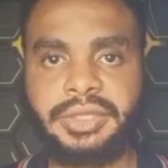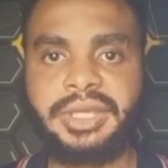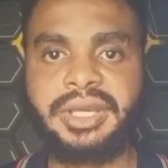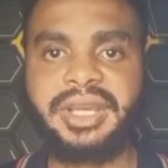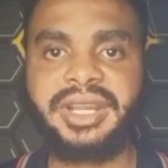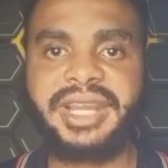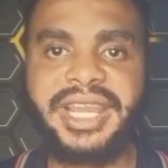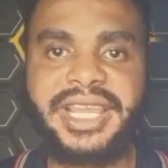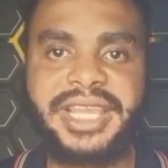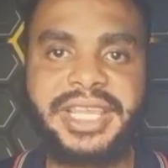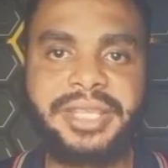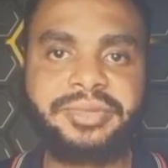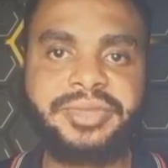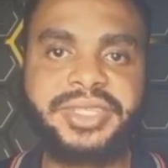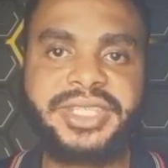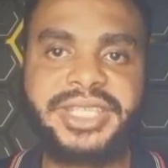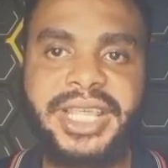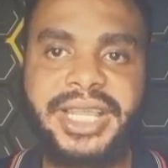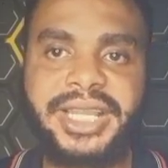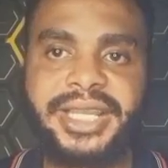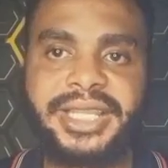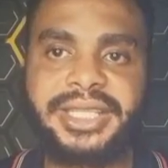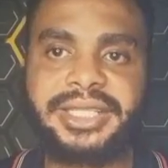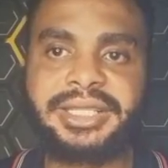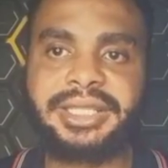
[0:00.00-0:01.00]
Raheem
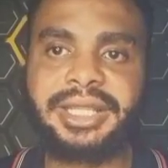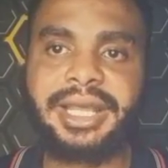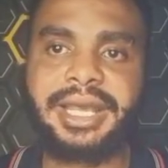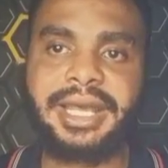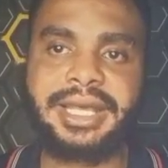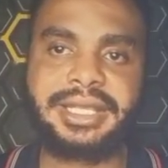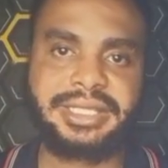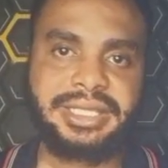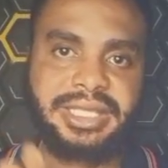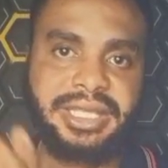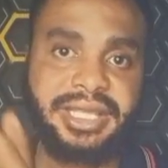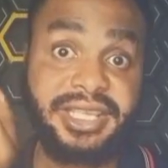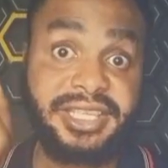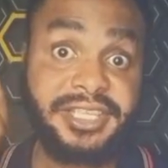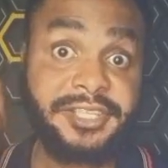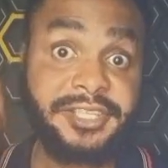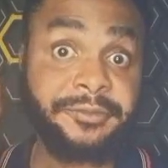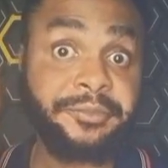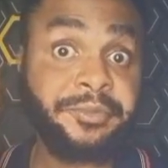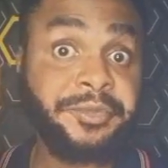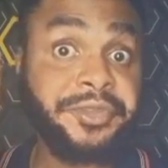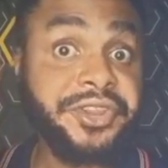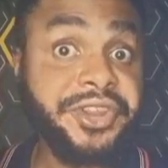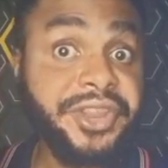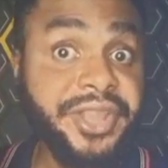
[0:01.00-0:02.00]
Sterling, as
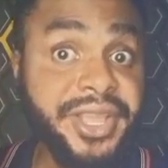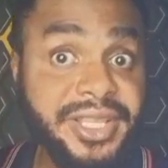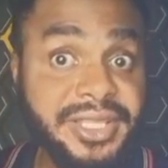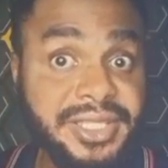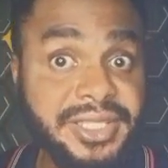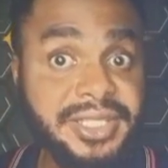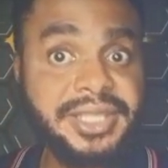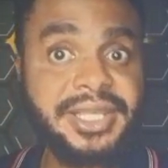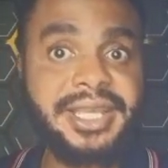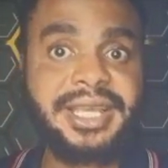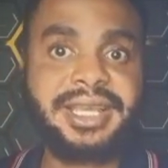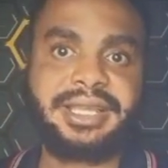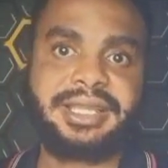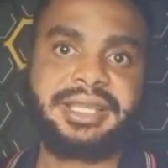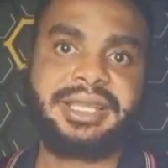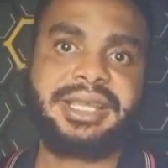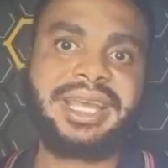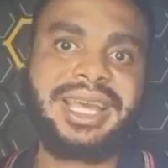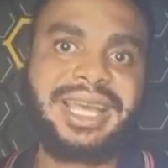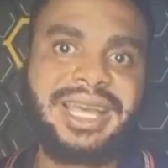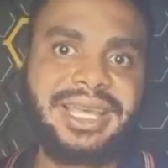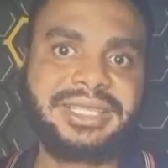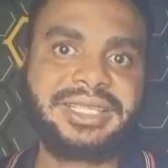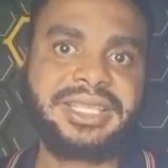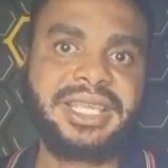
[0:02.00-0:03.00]
experienced
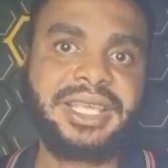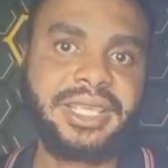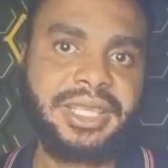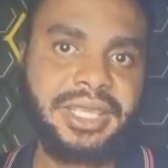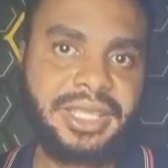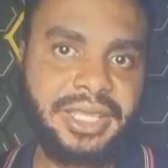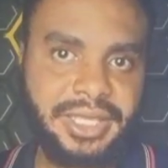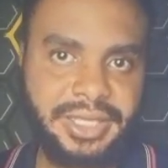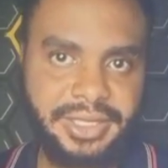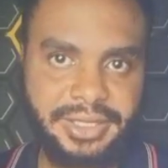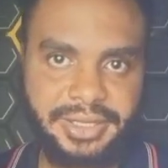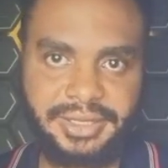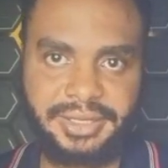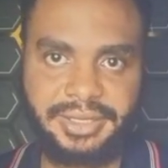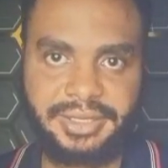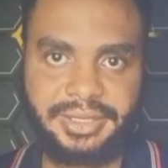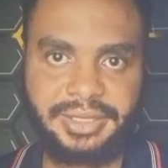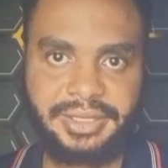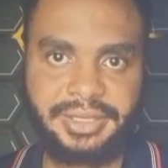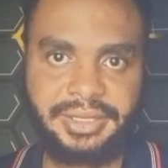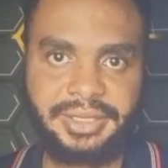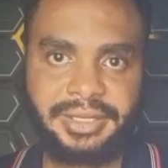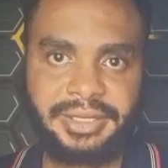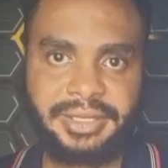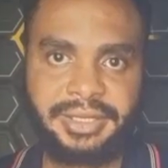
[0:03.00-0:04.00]
as he is,
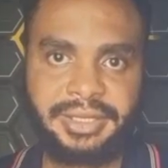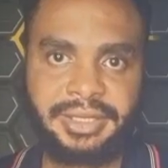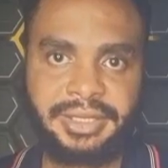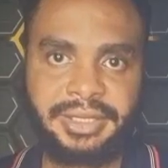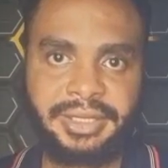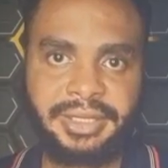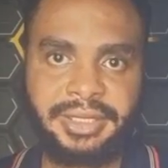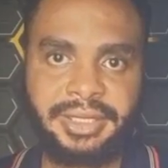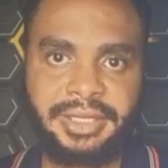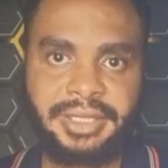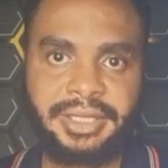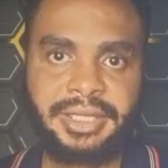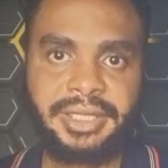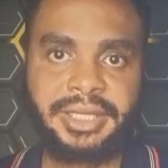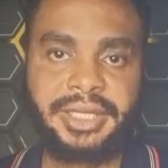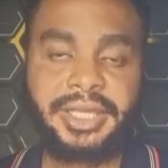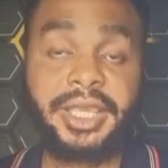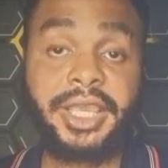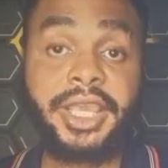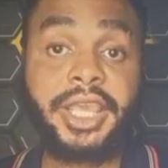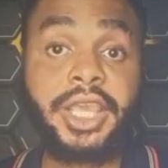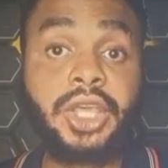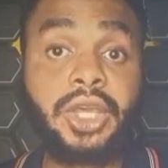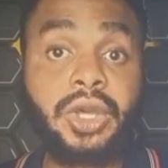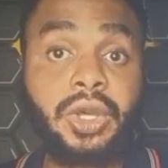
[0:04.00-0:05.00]

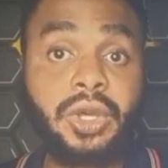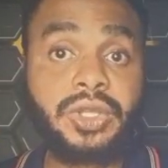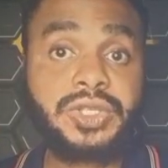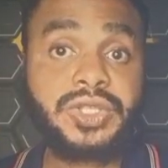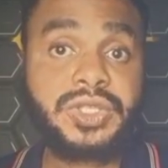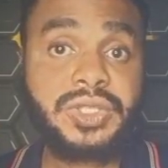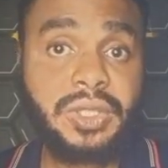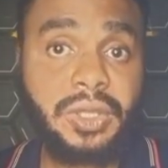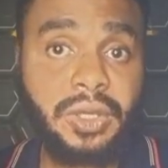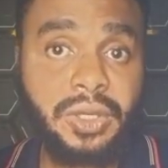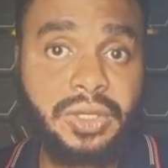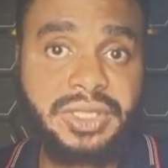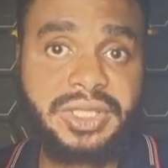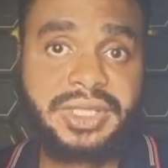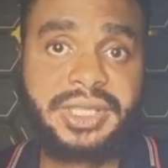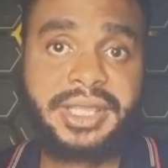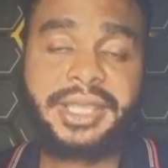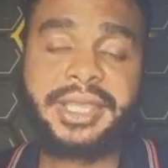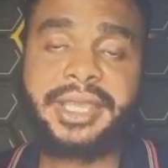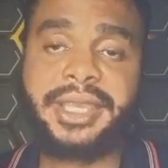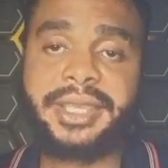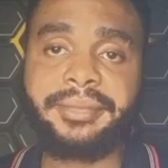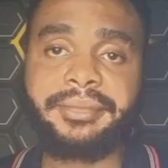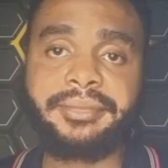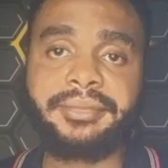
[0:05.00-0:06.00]
he cost us the
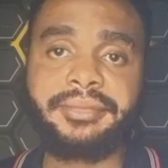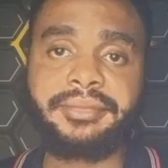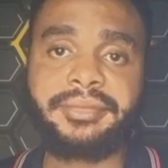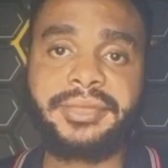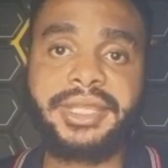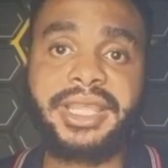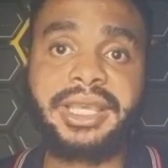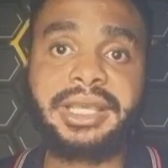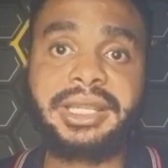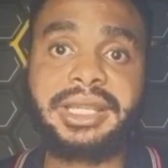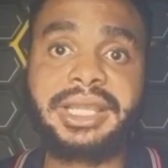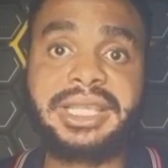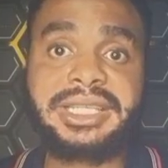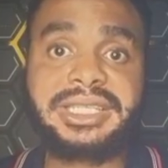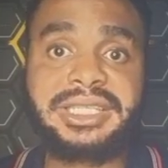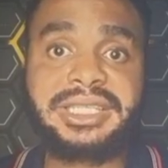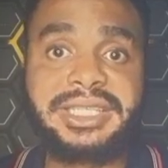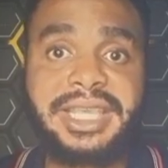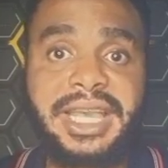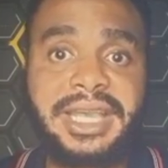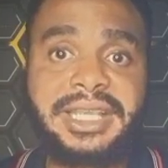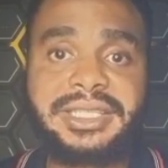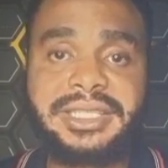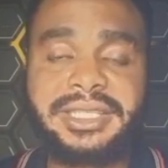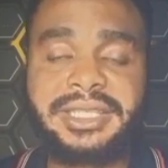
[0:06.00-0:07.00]
game. Nicholas
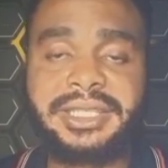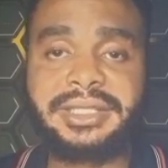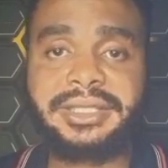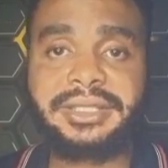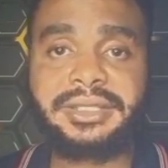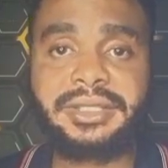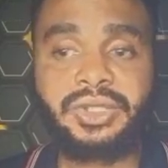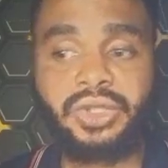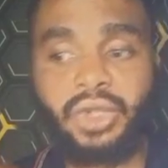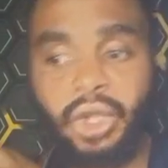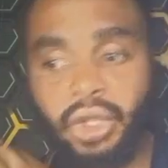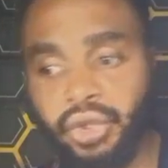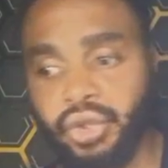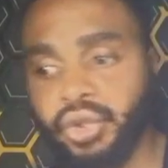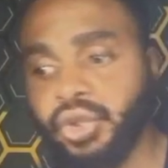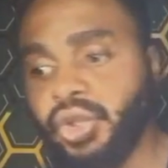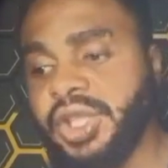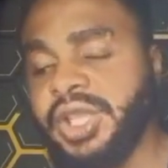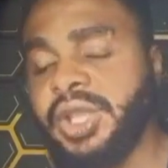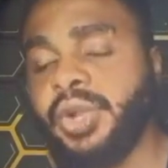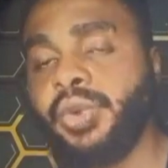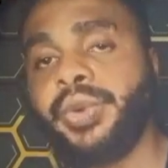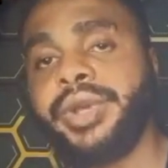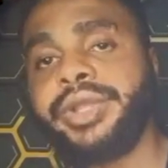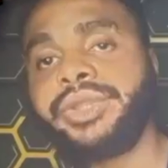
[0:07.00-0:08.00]
Jackson, not
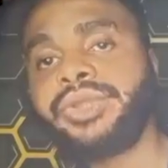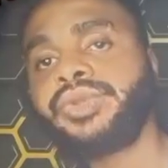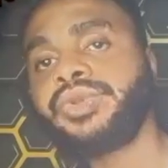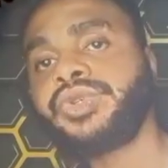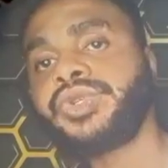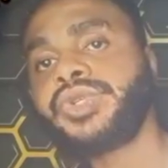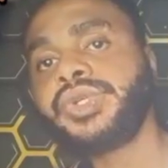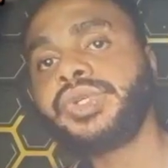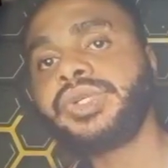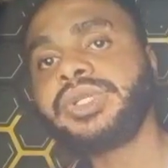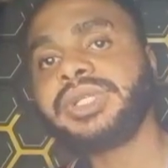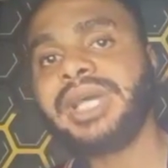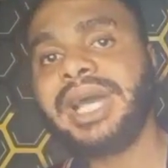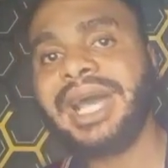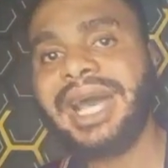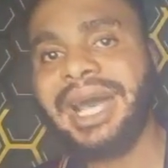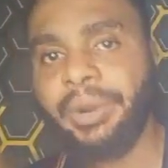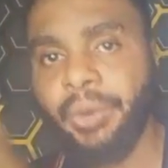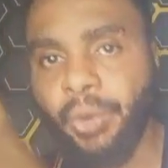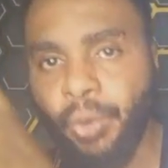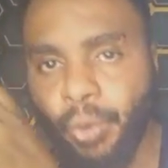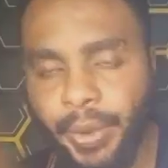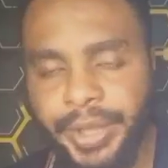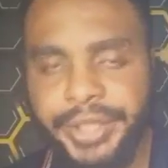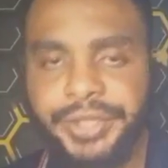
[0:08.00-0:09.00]
knowing when to shoot
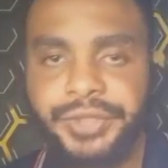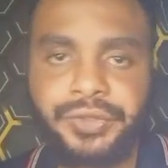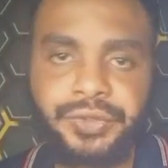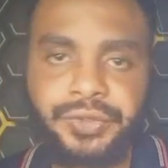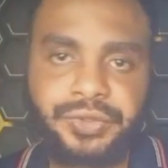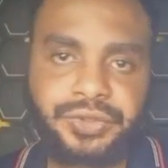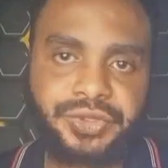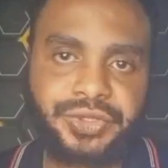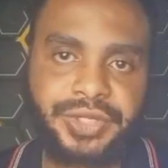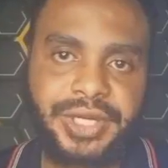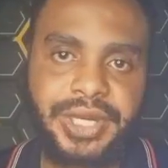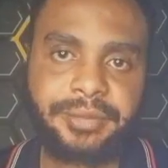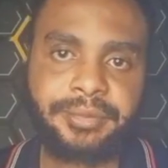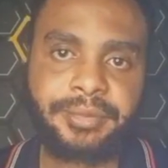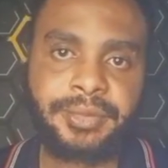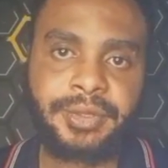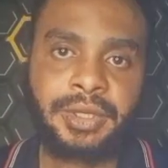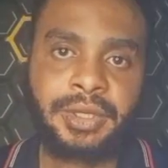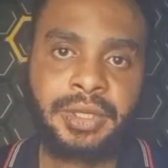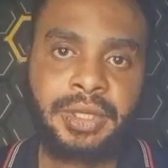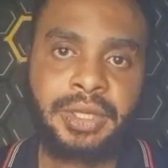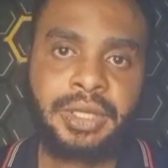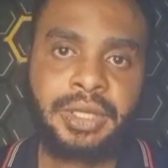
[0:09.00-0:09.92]
and when to trap.